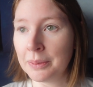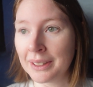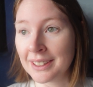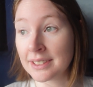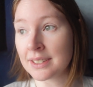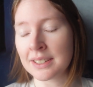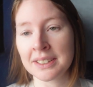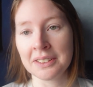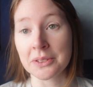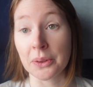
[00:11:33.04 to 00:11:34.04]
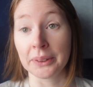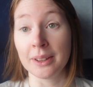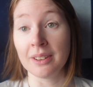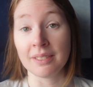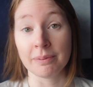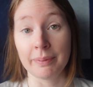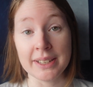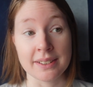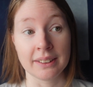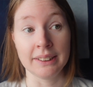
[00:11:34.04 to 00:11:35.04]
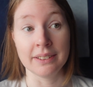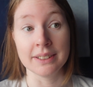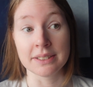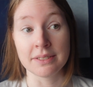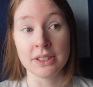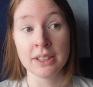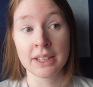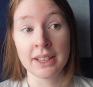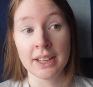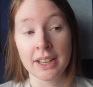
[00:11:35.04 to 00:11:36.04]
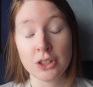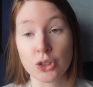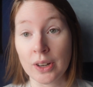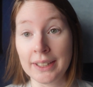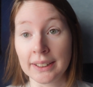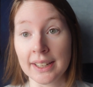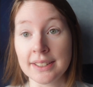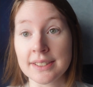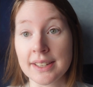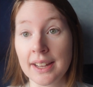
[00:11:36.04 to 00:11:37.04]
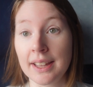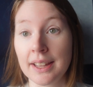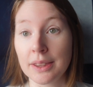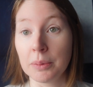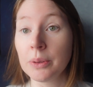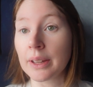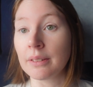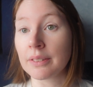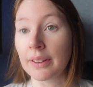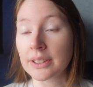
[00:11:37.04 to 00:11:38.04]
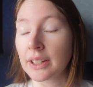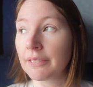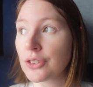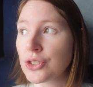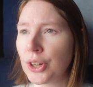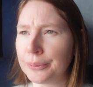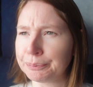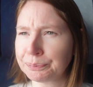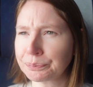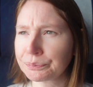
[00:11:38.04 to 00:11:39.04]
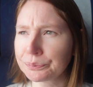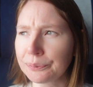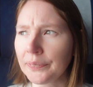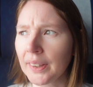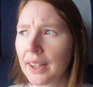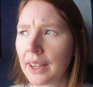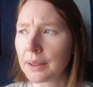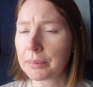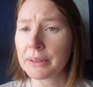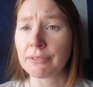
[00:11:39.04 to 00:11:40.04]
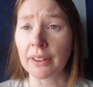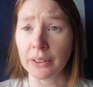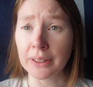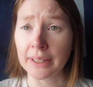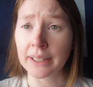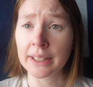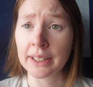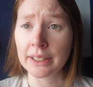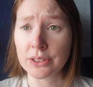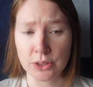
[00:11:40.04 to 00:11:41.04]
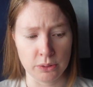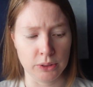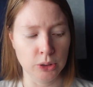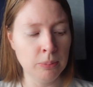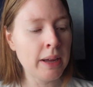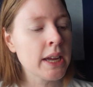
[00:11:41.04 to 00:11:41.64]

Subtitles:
Because it was only basically the train lights and moonlight reflecting off the snow. But it felt like a snow globe.